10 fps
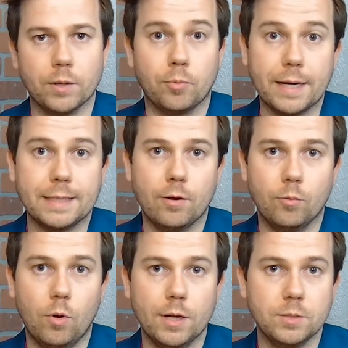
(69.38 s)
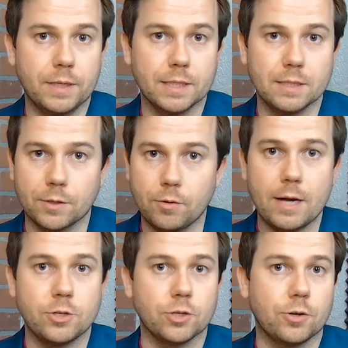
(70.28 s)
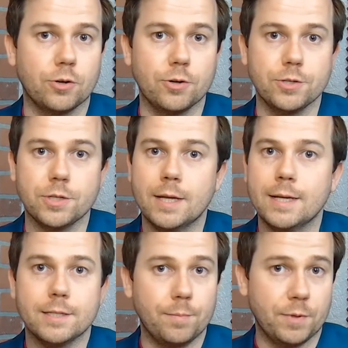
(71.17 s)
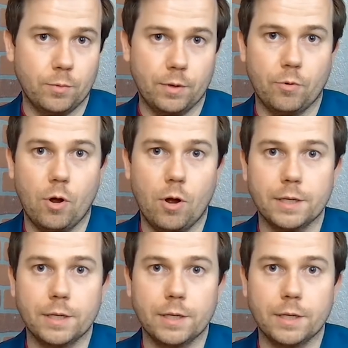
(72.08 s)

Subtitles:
breakdown was. Because if a crash occurs, something went wrong.